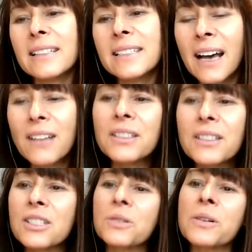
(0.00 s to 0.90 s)
tell the
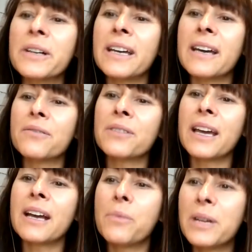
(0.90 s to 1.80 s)
story of like
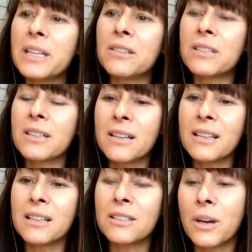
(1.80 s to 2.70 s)
when you started in
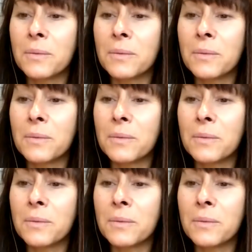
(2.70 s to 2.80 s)
the drops,